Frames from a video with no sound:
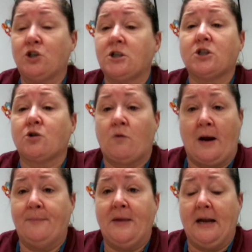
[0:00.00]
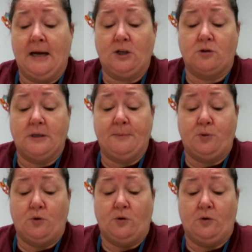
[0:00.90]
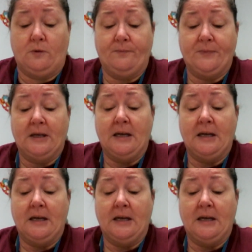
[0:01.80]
just grab the handle and pull.